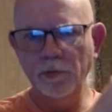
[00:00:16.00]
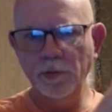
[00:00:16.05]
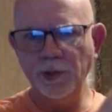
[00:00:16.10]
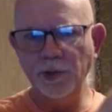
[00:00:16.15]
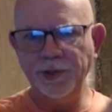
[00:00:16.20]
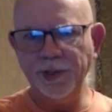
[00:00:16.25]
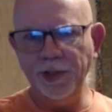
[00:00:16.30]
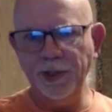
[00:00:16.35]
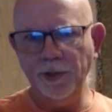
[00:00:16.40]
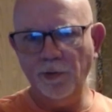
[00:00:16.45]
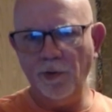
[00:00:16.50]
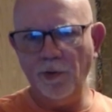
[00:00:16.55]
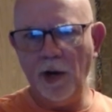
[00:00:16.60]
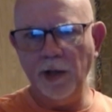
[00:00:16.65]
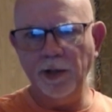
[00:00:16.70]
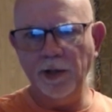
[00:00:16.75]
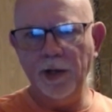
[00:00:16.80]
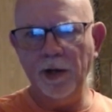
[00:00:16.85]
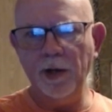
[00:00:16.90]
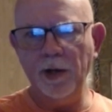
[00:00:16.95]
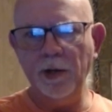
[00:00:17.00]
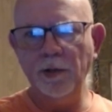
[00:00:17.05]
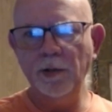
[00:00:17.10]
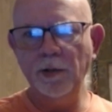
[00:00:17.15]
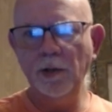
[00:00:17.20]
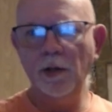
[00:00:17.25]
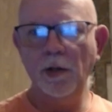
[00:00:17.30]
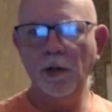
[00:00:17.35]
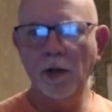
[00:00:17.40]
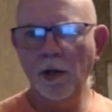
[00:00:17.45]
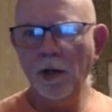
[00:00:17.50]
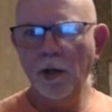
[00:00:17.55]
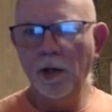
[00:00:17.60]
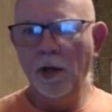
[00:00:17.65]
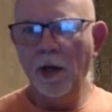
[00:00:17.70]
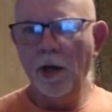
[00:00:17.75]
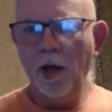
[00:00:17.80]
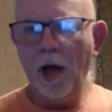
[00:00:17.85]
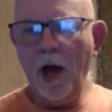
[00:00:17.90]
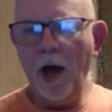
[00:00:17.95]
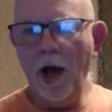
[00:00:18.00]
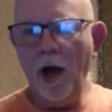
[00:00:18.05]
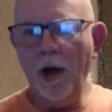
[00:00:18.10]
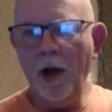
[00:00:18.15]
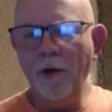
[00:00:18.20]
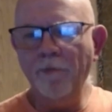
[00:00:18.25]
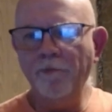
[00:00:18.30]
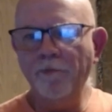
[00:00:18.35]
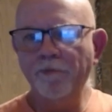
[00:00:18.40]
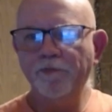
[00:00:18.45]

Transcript: see right there. Um,